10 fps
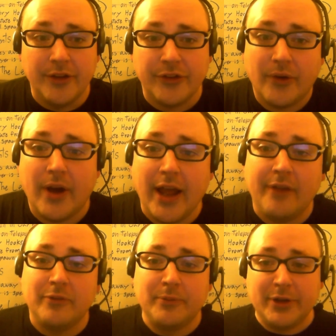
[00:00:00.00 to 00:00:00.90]
So I
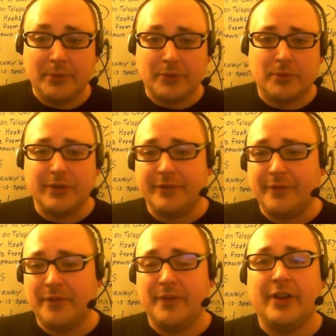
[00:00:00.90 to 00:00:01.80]
haven't been able to really
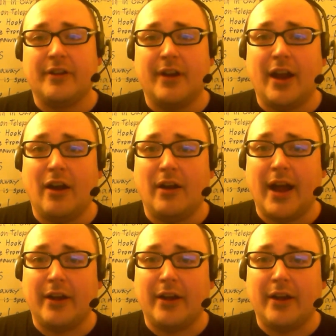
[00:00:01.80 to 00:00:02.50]
figure out